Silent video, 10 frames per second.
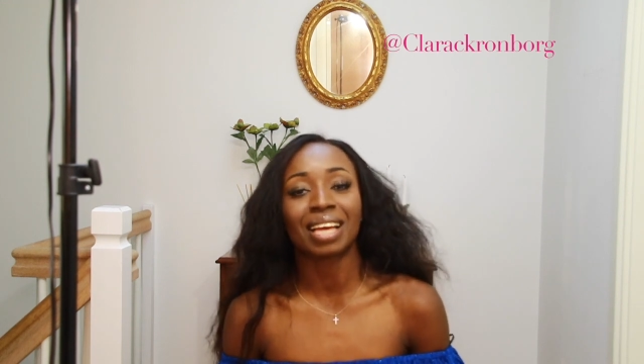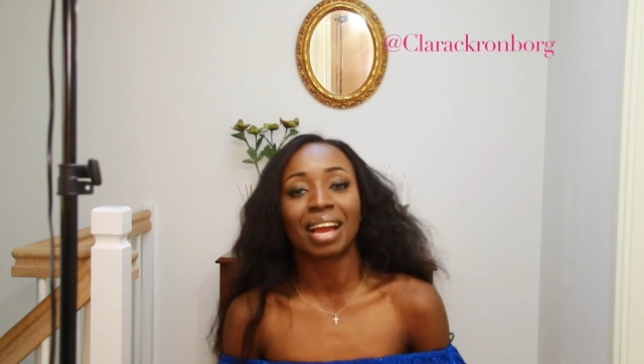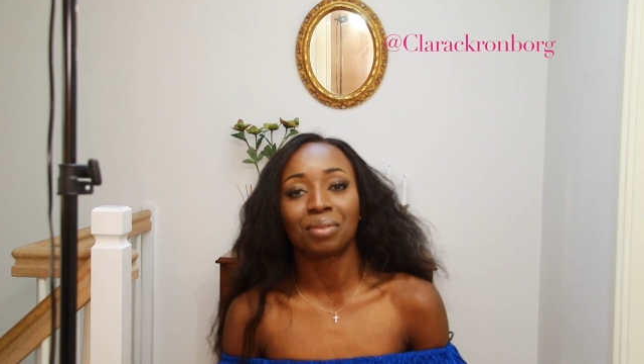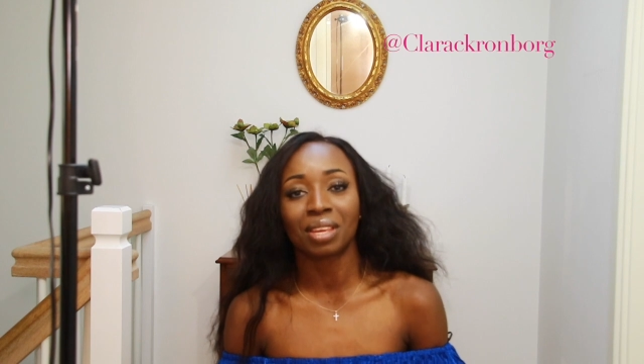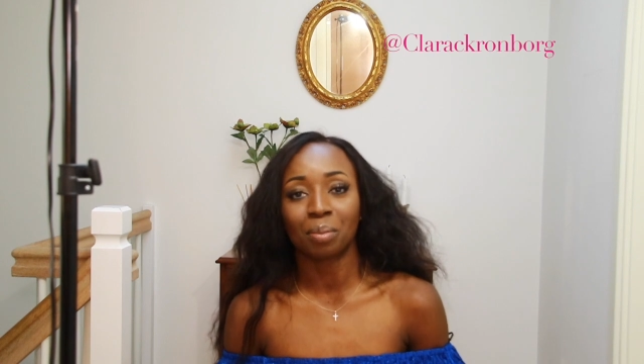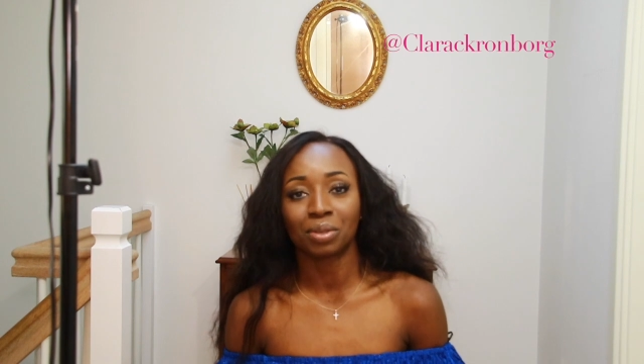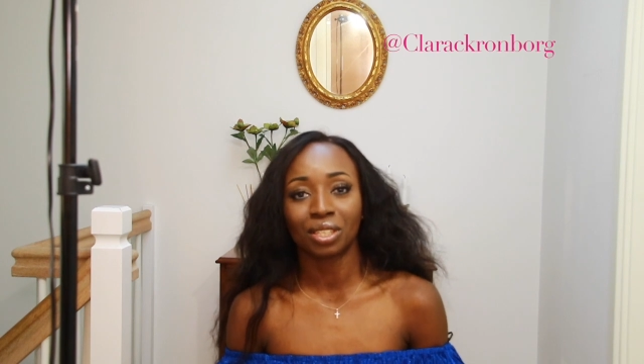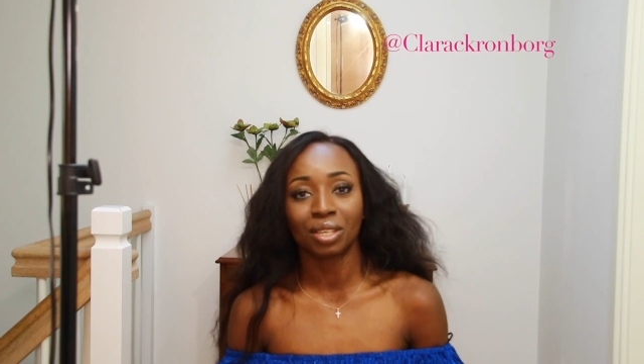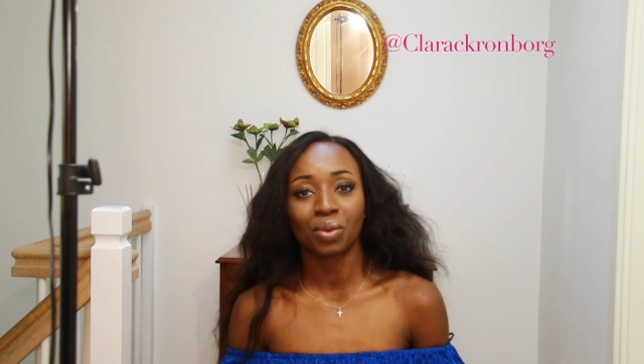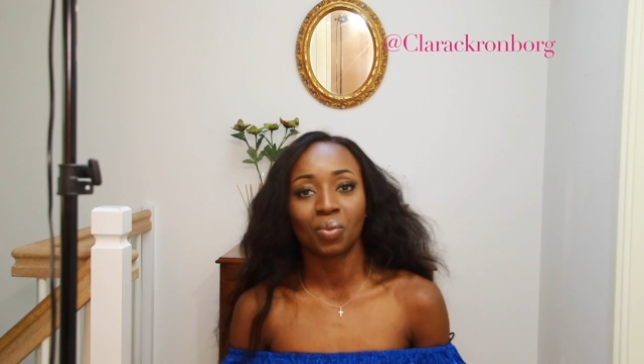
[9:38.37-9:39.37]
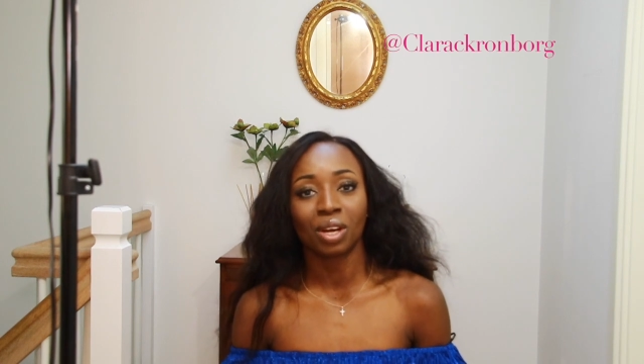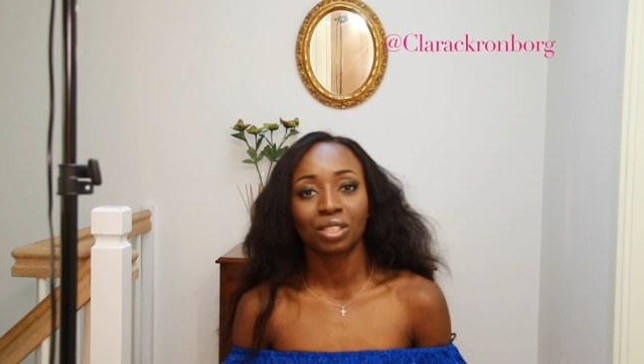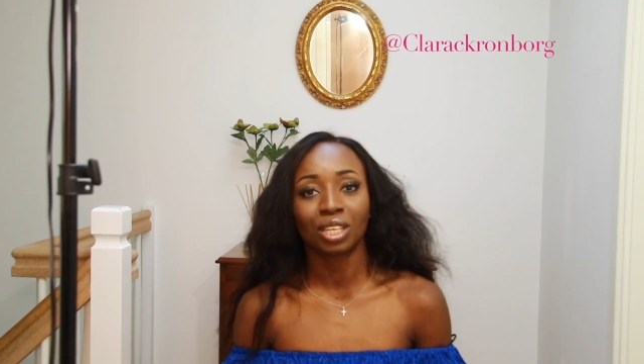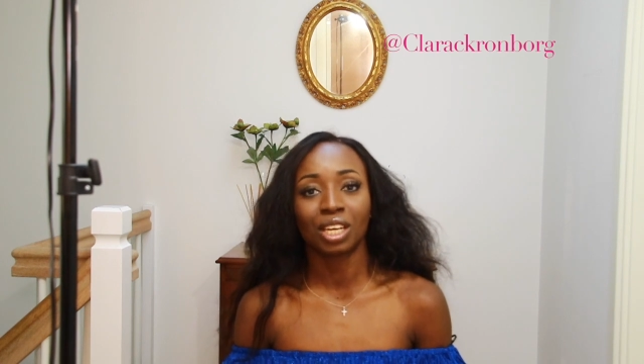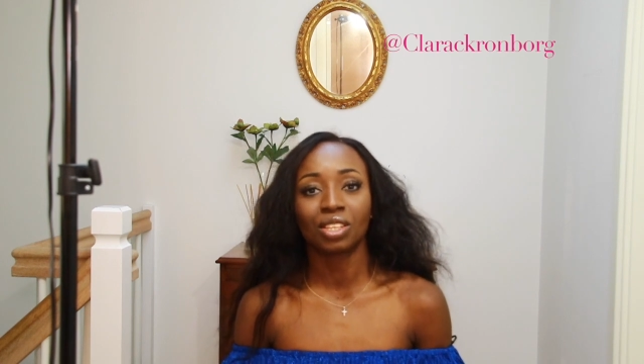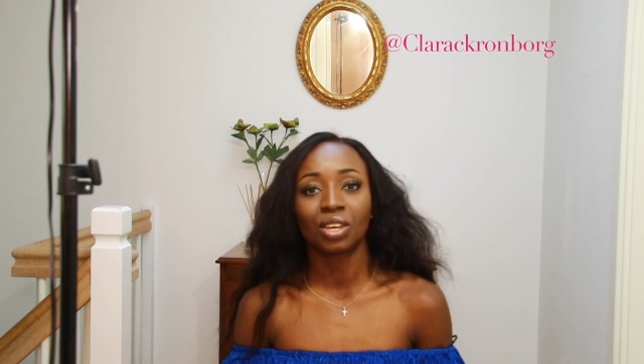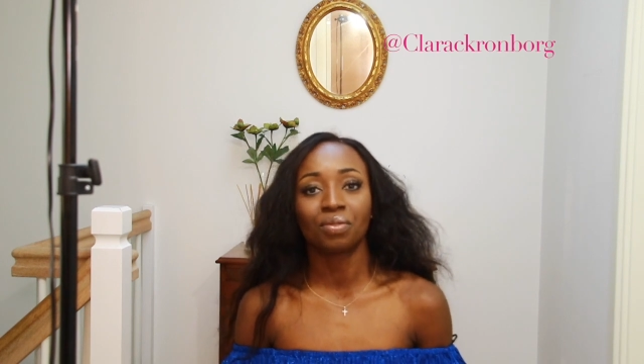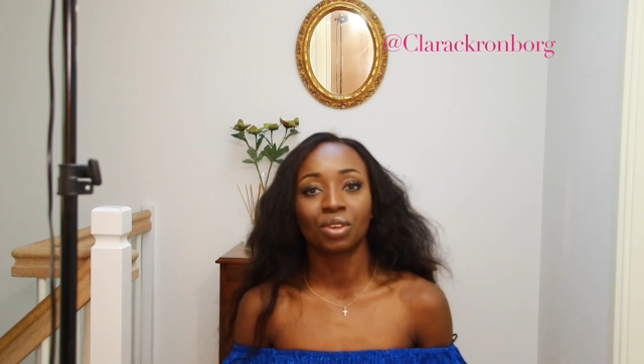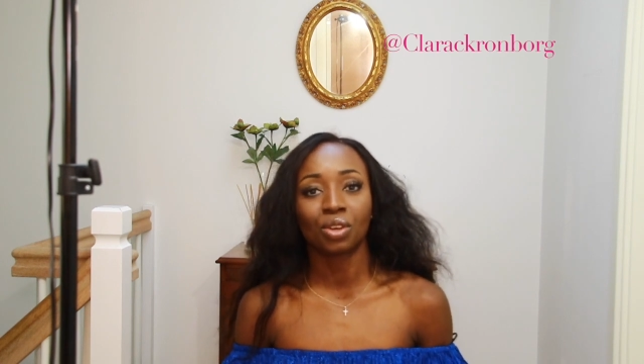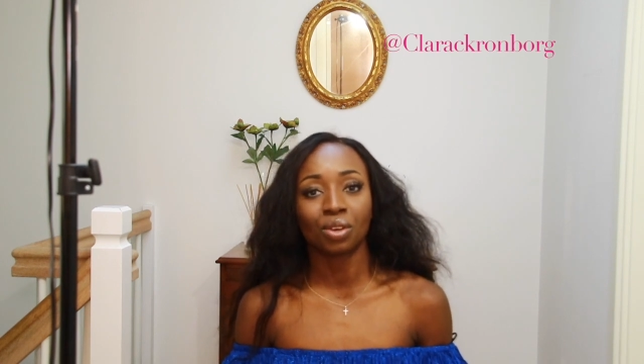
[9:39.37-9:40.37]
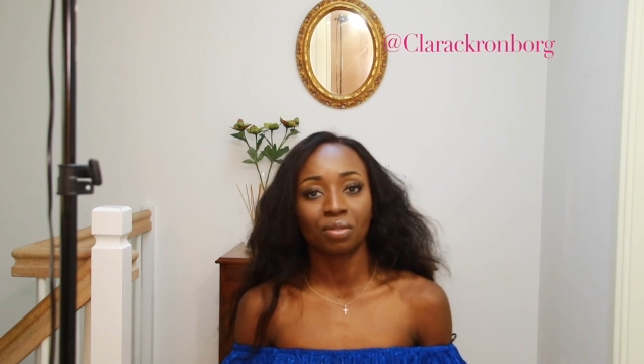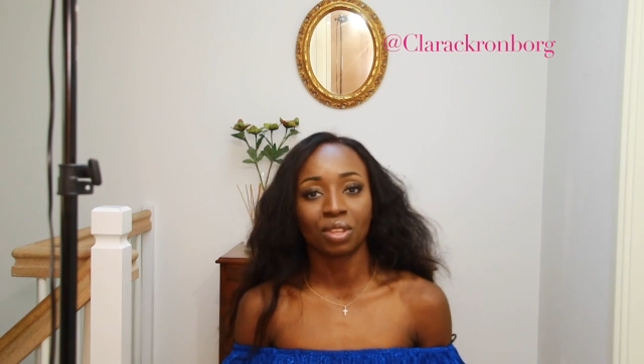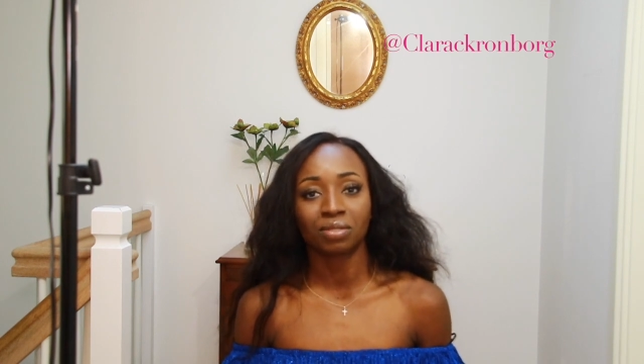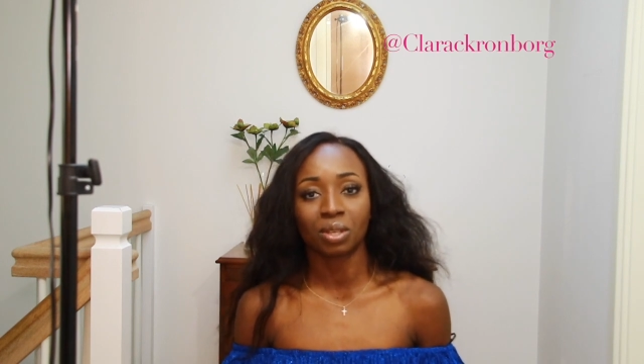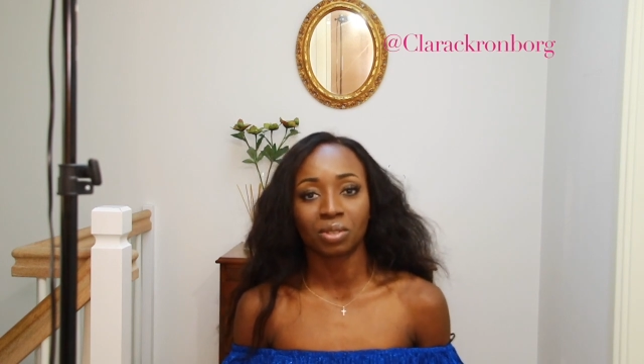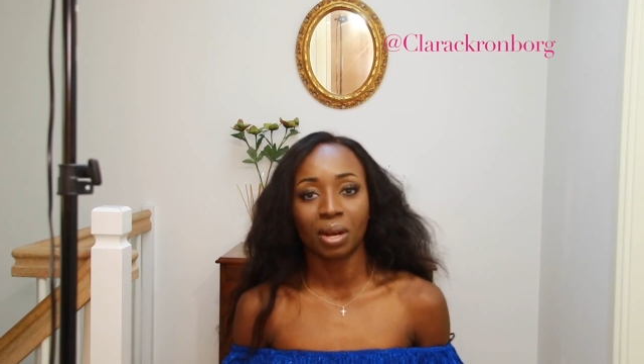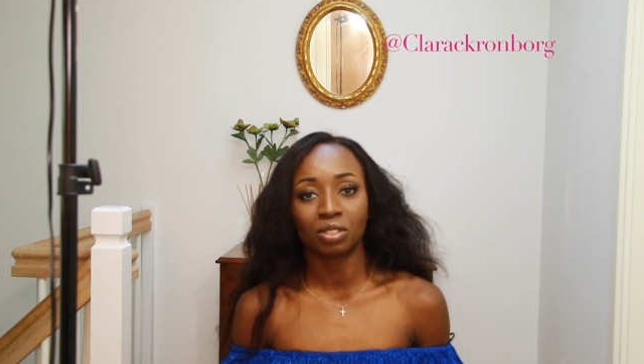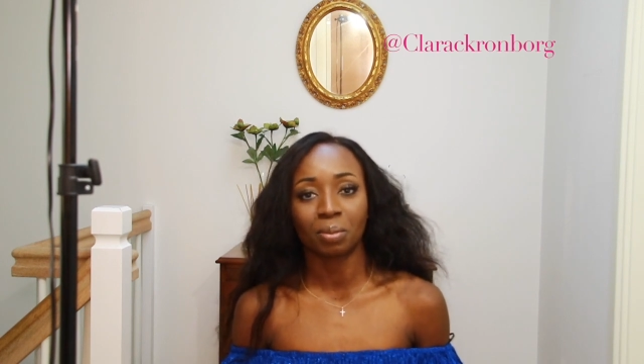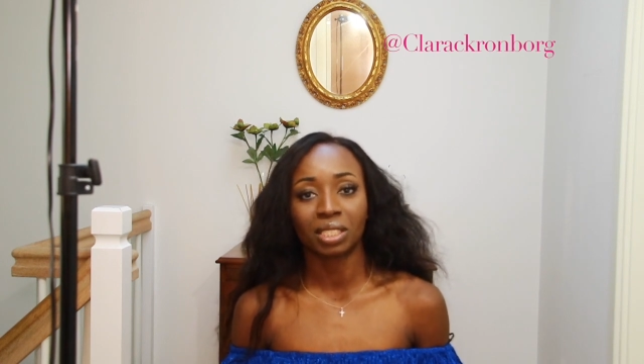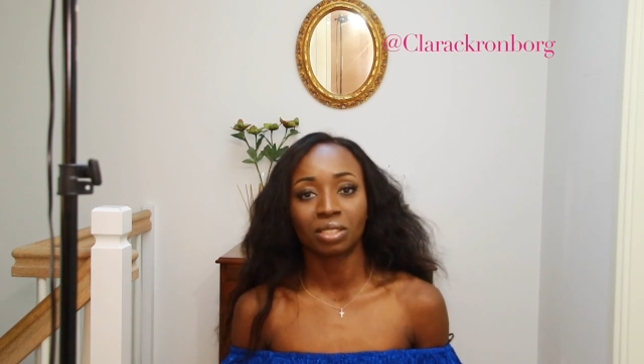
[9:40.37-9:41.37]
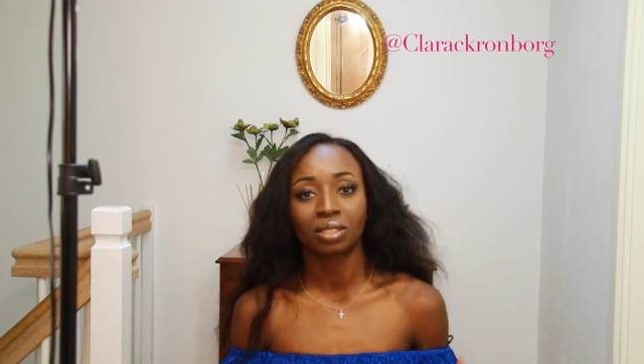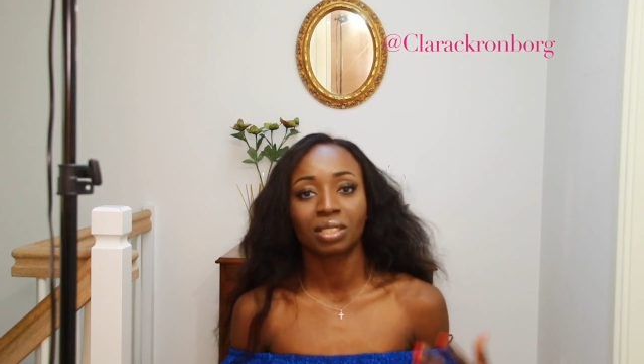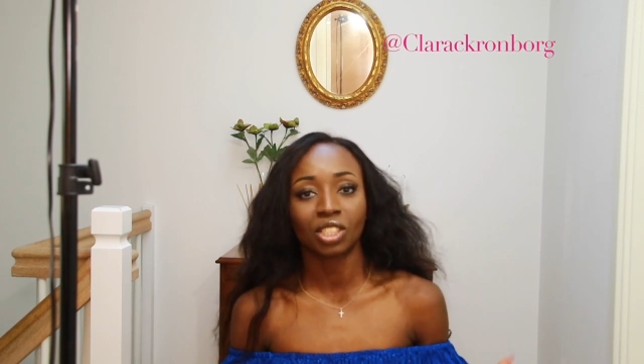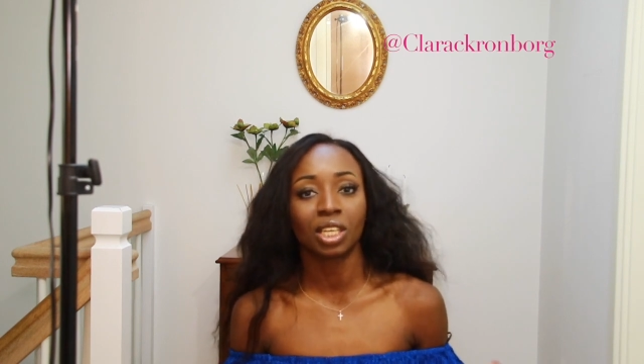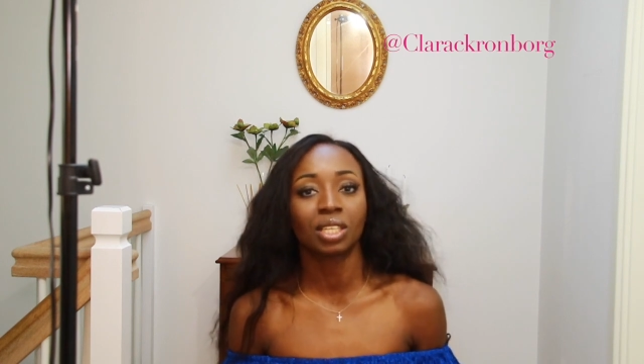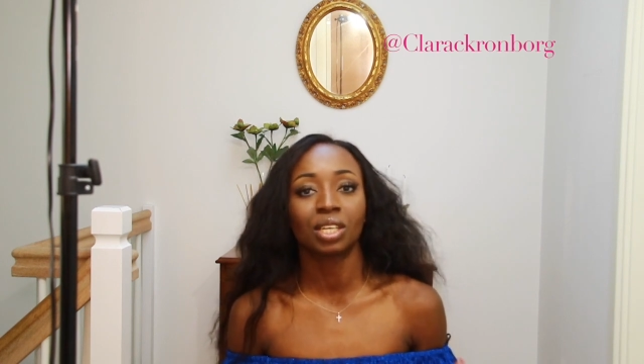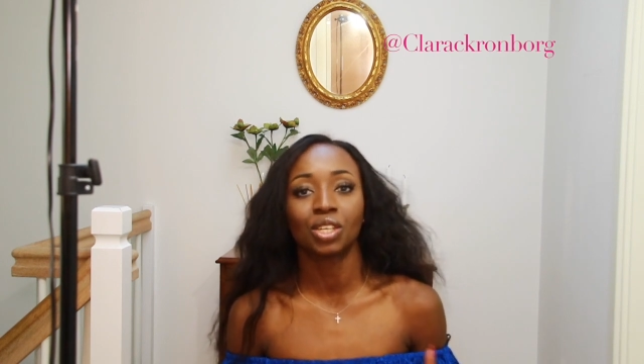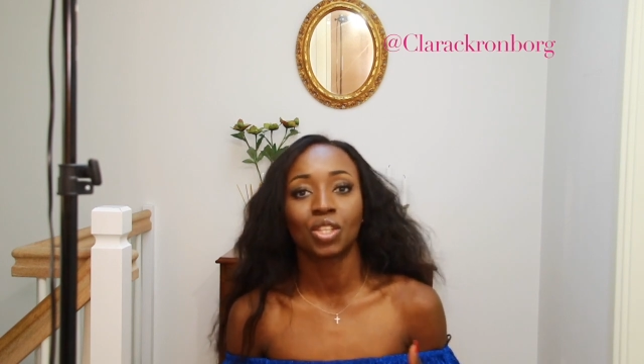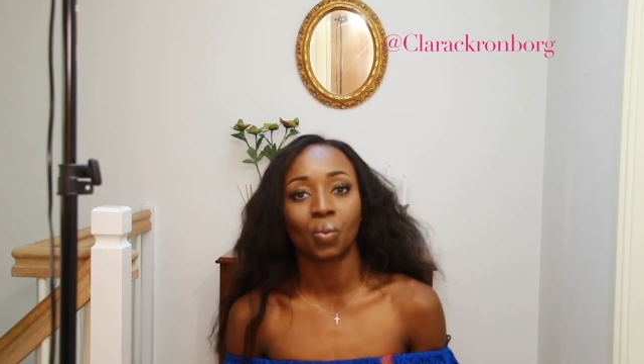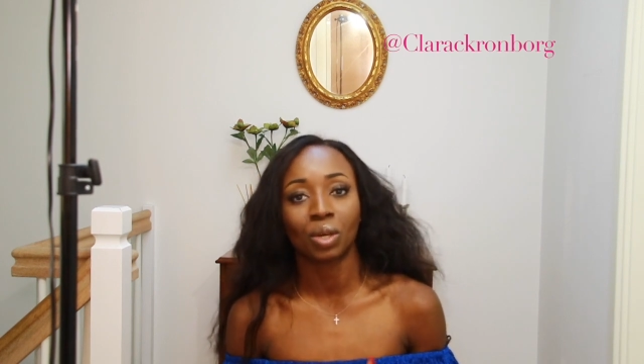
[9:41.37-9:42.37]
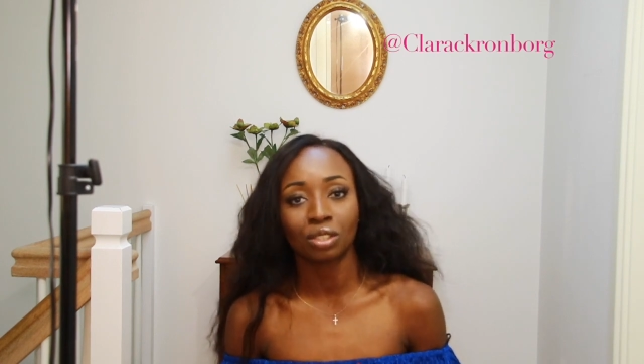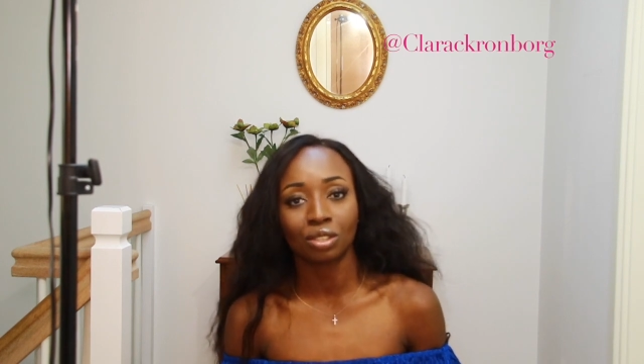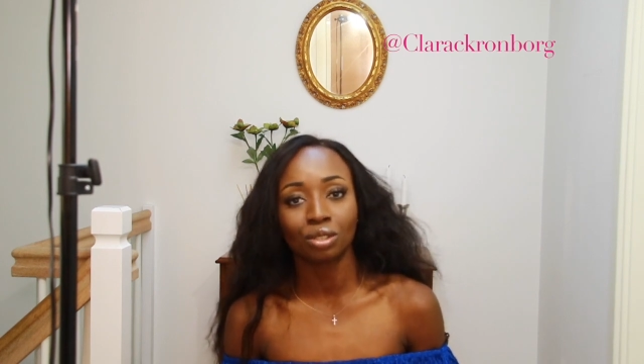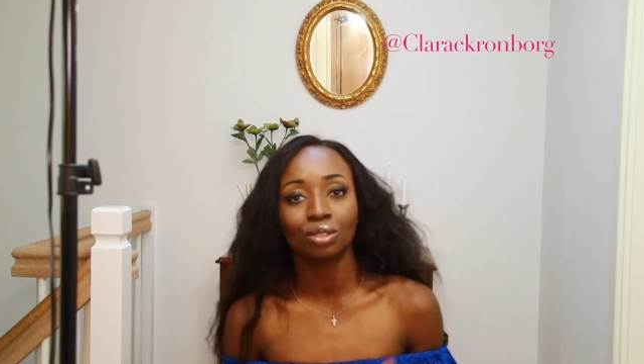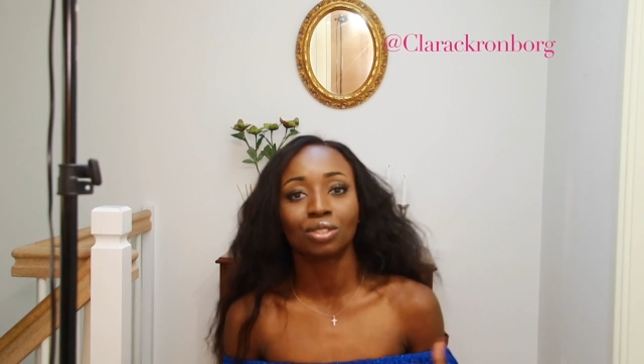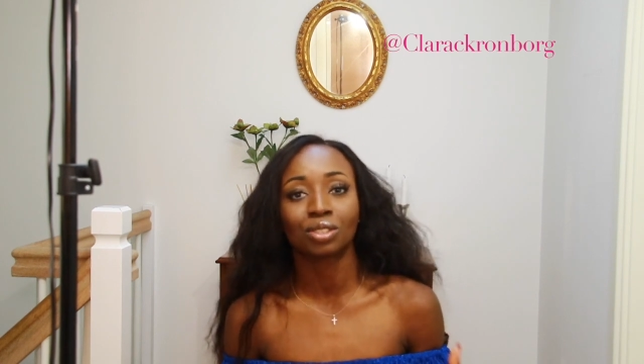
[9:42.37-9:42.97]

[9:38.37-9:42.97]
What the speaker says: I really appreciate you watching. If you know you've not subscribed to my channel, you know what to do.